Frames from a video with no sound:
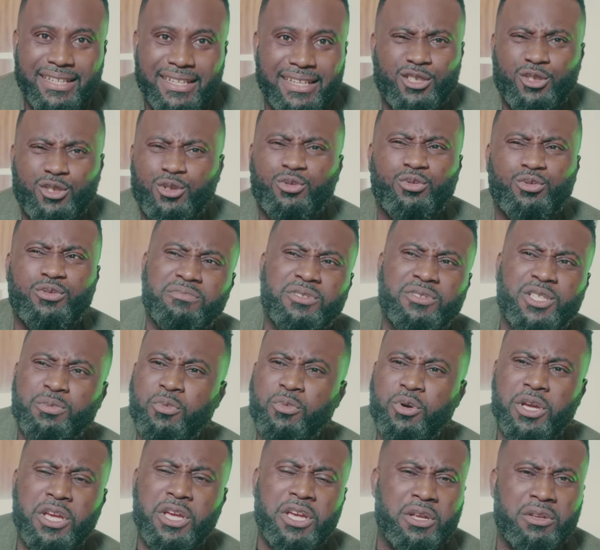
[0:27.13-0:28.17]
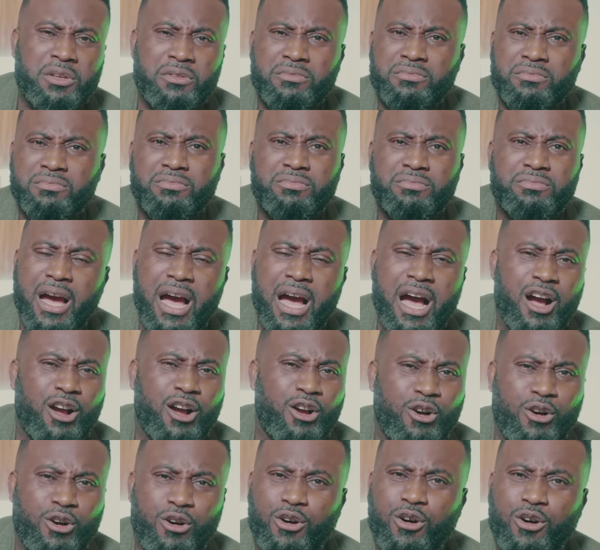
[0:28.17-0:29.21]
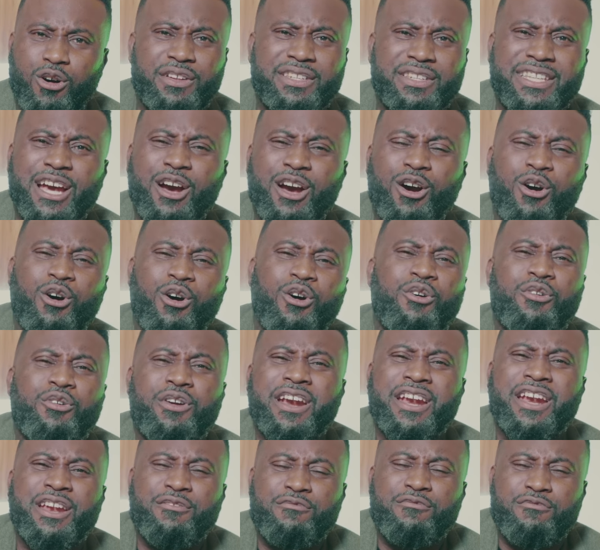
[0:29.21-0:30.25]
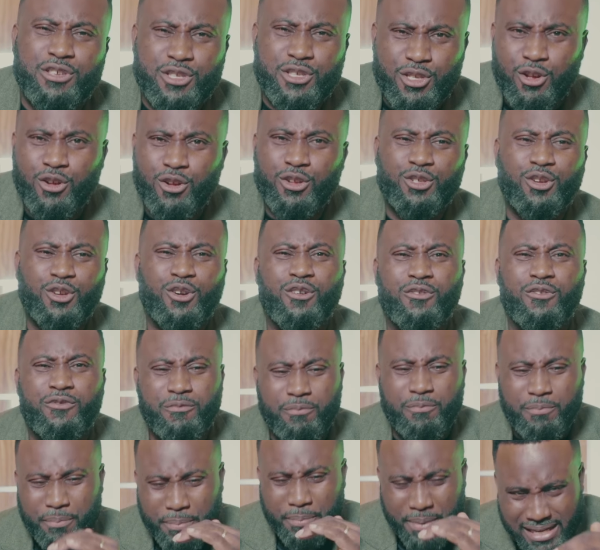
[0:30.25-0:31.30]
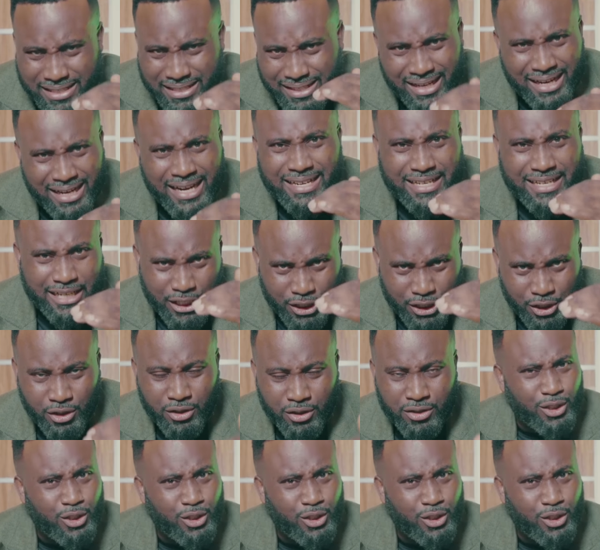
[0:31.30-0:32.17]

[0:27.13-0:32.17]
So smoking, alcohol, they are all a result of baseline addiction.